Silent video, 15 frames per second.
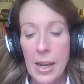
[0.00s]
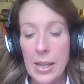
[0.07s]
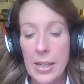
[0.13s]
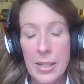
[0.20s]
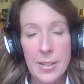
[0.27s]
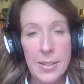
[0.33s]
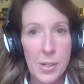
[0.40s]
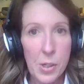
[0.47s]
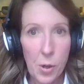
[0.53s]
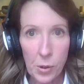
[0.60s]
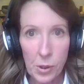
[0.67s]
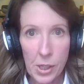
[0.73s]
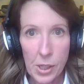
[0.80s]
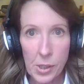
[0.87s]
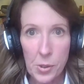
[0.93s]
It is
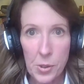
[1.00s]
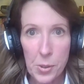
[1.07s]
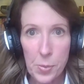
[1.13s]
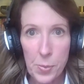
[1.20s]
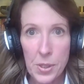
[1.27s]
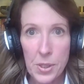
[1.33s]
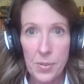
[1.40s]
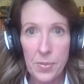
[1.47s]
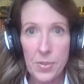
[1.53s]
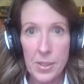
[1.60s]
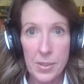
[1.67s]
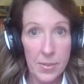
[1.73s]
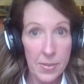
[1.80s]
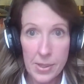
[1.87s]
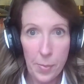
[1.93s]
not an endorsement of
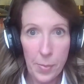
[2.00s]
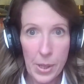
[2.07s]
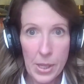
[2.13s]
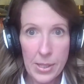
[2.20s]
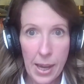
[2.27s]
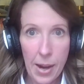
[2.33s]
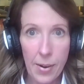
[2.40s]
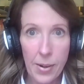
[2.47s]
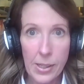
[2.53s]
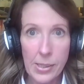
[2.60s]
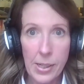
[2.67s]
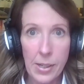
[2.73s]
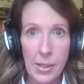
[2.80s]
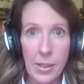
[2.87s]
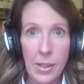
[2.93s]
somebody's
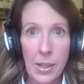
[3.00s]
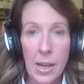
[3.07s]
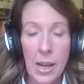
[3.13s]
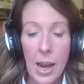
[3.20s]
character.